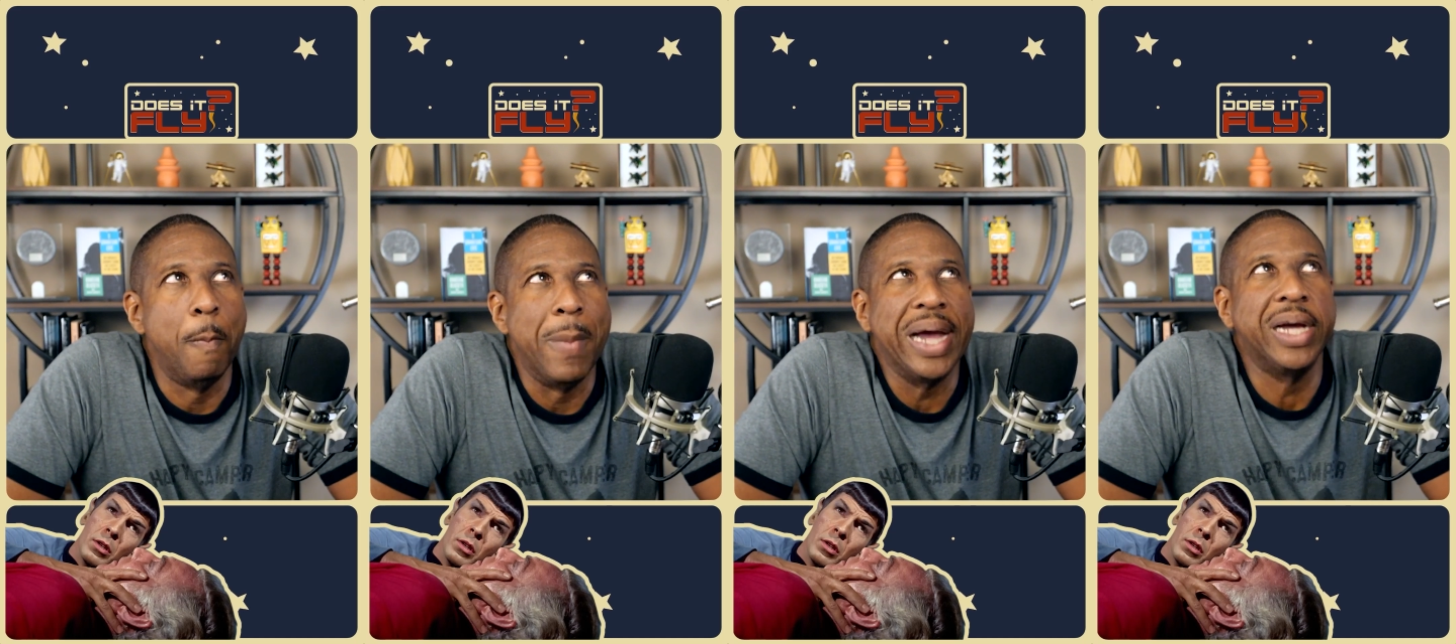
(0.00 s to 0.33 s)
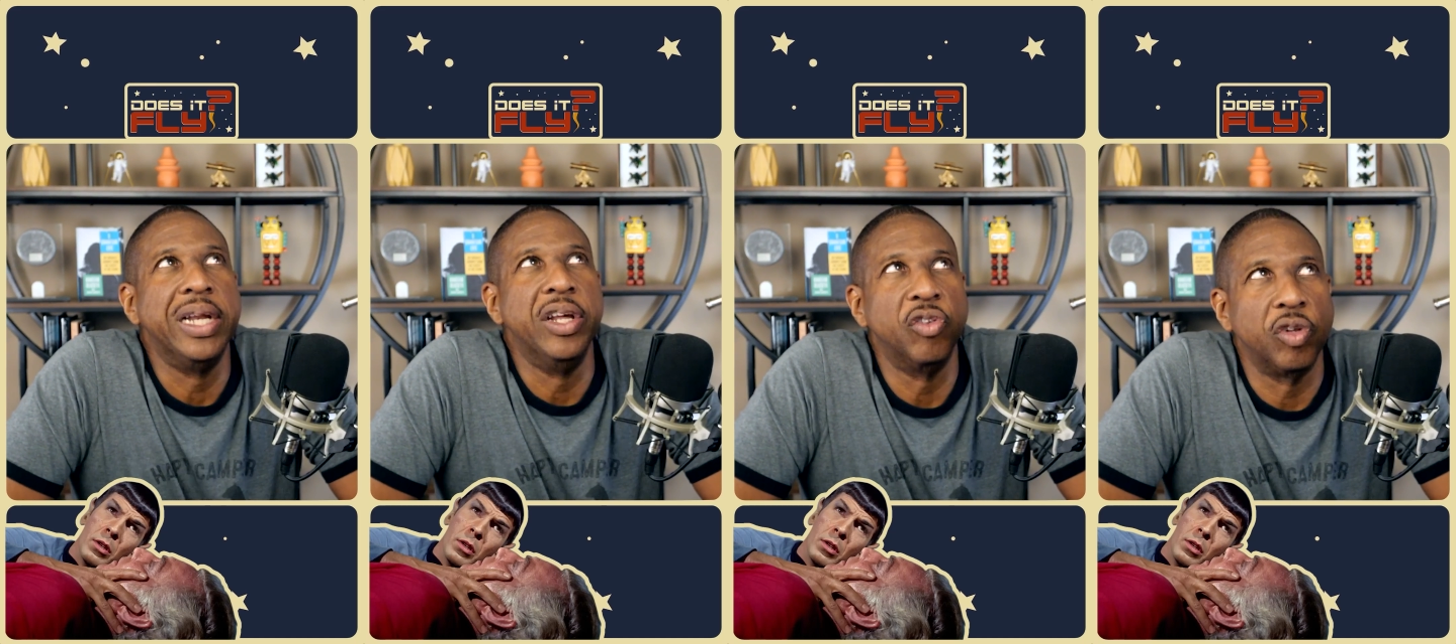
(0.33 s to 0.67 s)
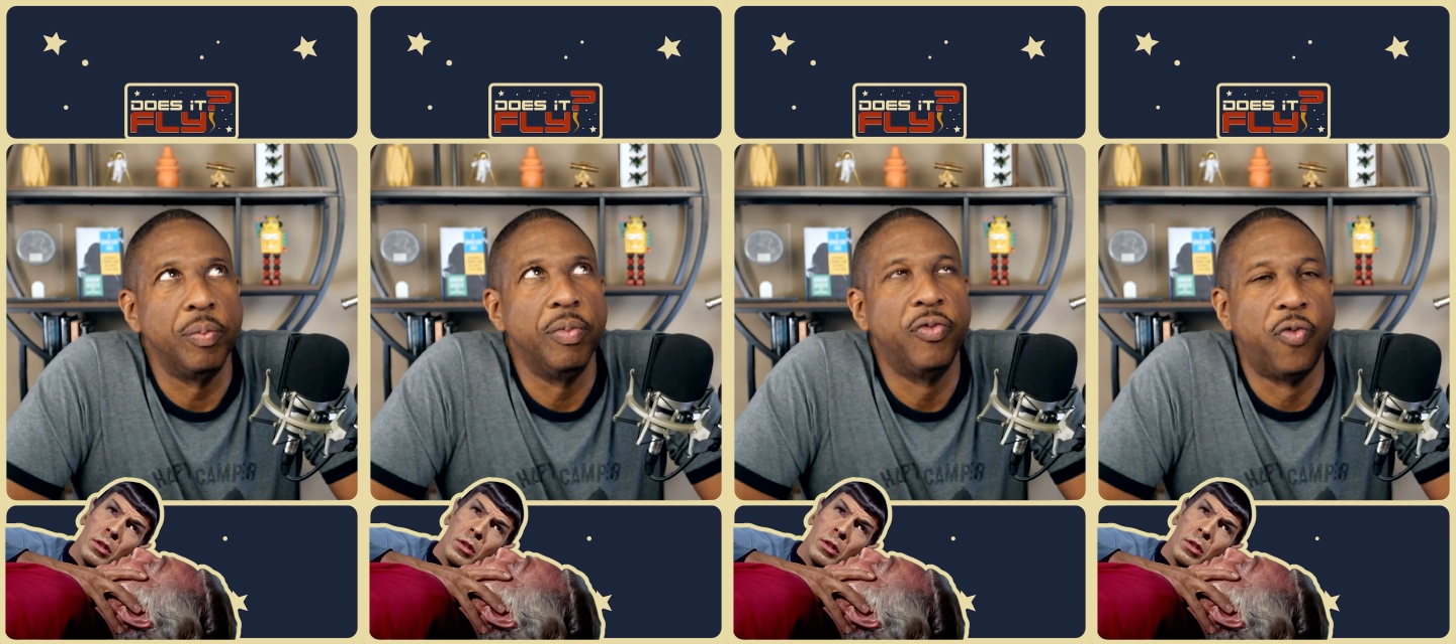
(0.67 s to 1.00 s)

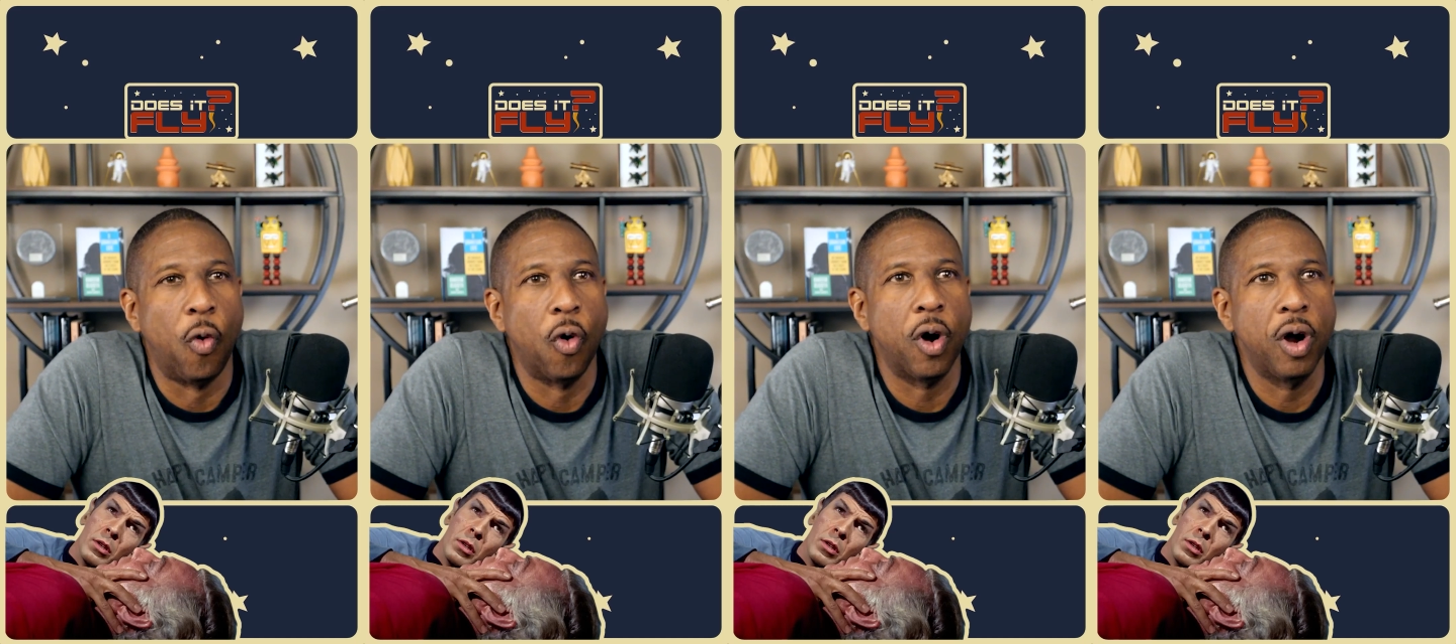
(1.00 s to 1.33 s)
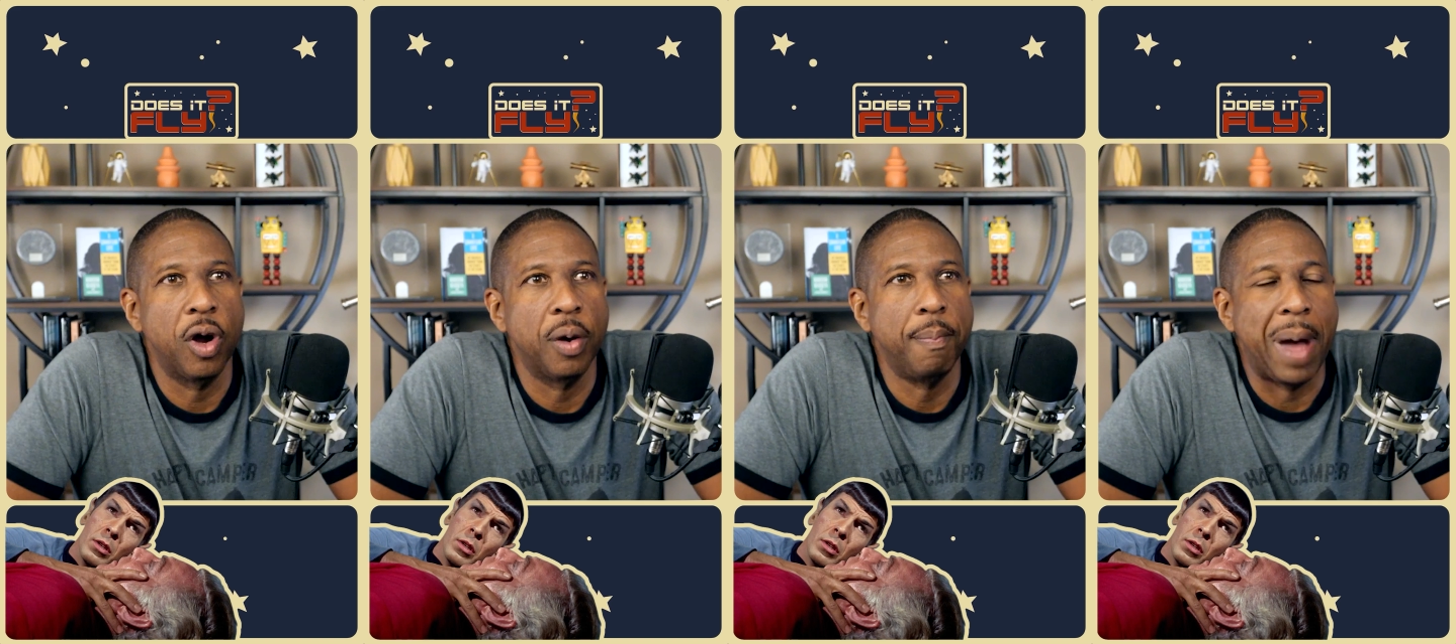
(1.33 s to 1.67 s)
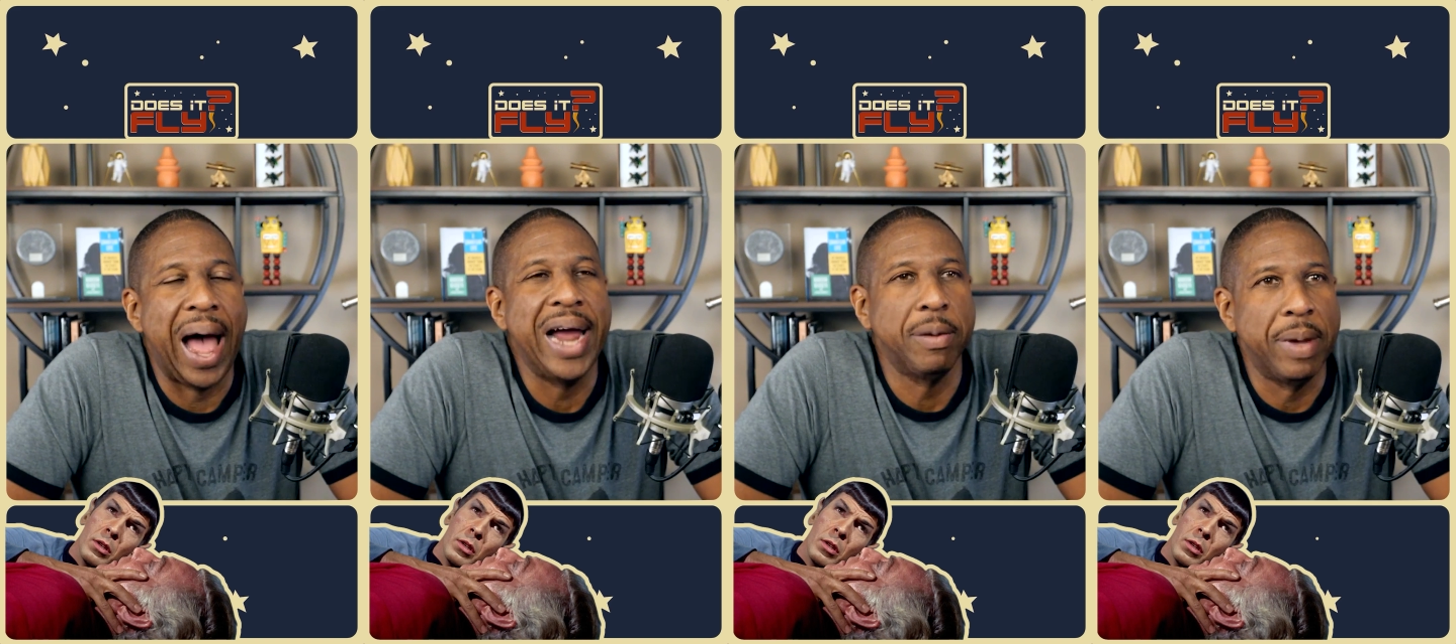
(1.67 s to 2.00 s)
mechanism for
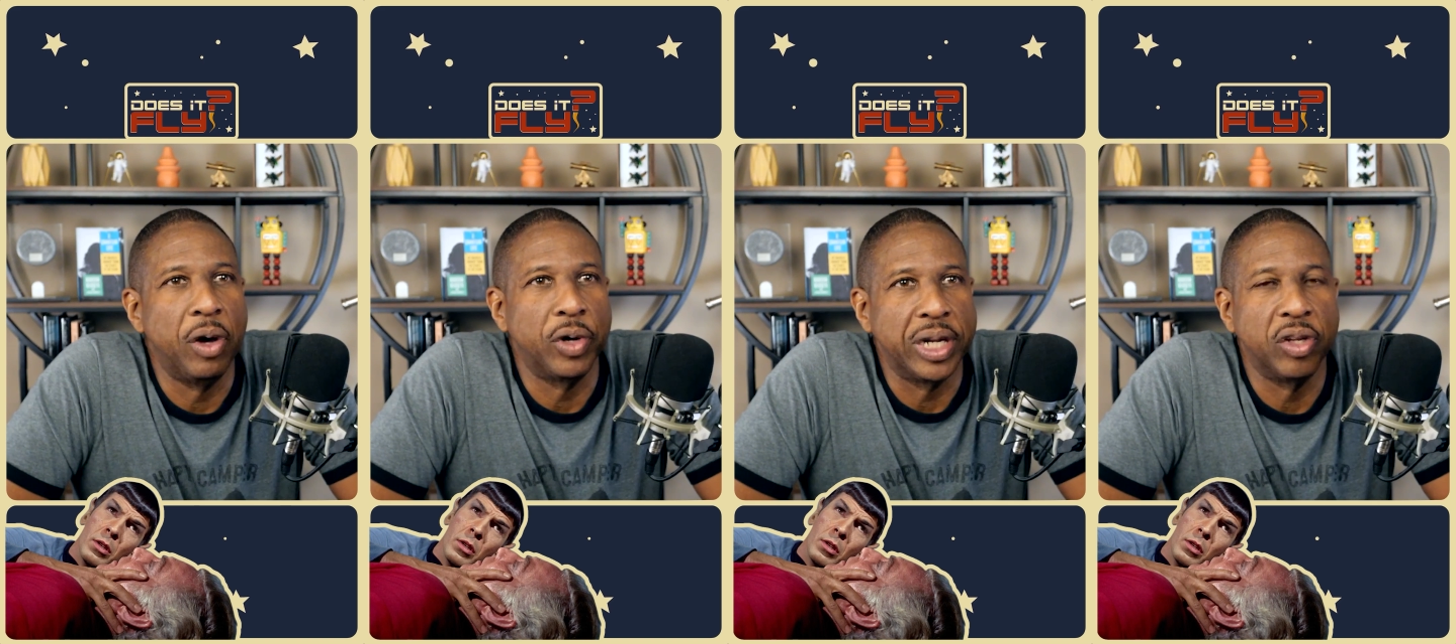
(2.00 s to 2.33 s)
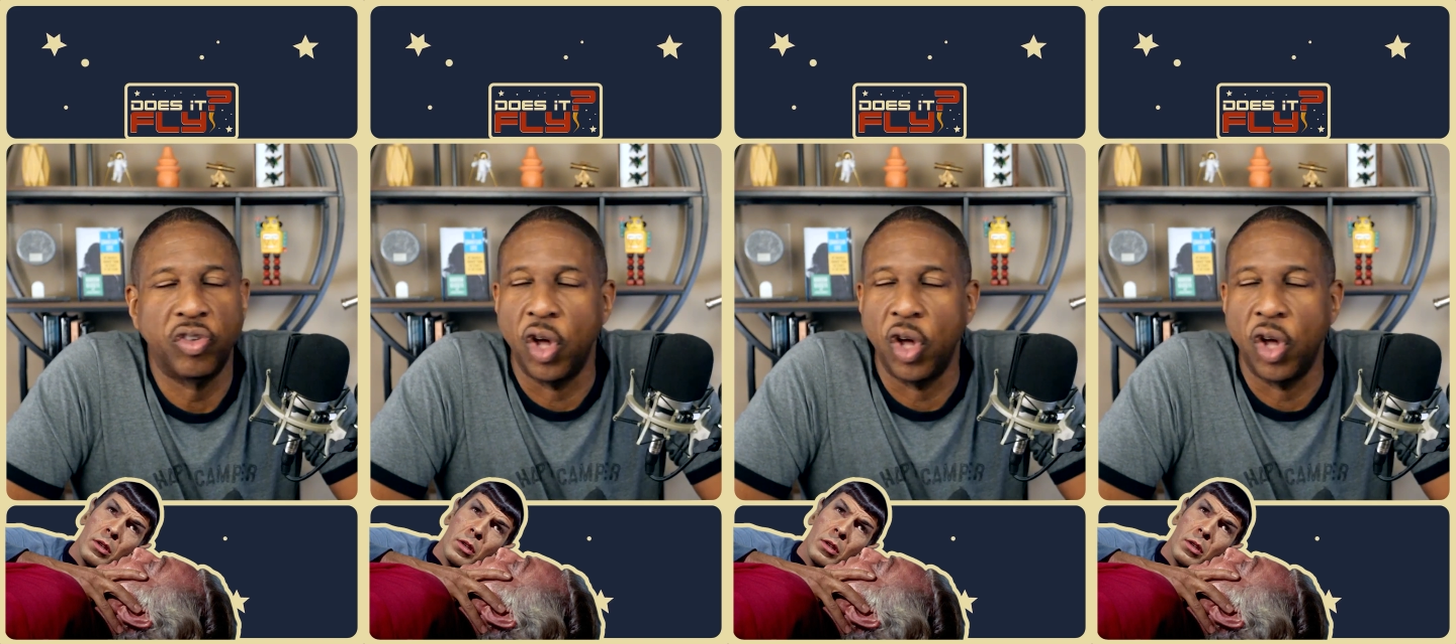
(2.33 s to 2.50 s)
mind melding.